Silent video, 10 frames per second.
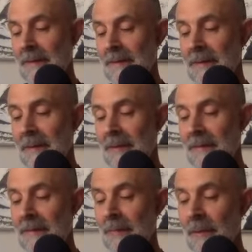Just
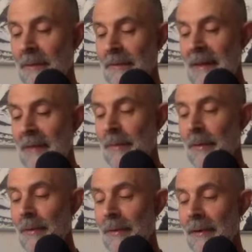what's that
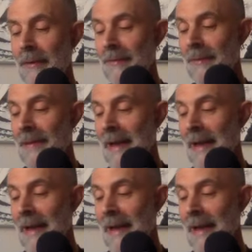podcast with